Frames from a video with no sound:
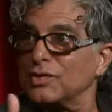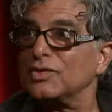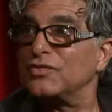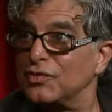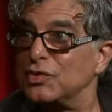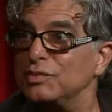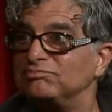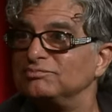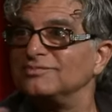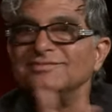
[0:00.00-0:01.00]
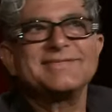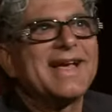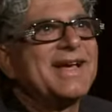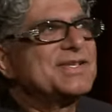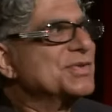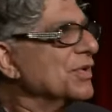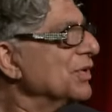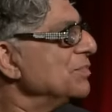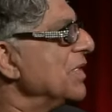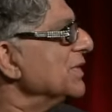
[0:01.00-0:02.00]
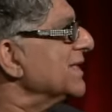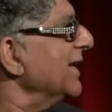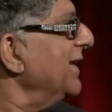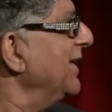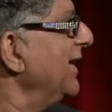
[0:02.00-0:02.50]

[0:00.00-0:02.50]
to good food and to good music.